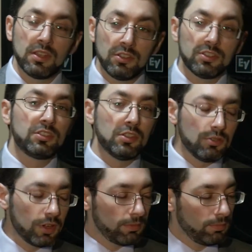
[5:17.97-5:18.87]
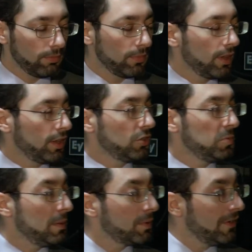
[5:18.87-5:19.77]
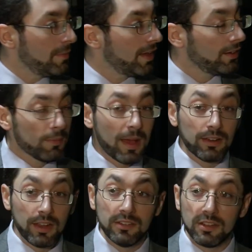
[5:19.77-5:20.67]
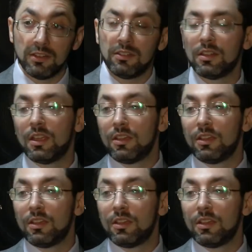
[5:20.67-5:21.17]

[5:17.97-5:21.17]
Just to speak briefly about London,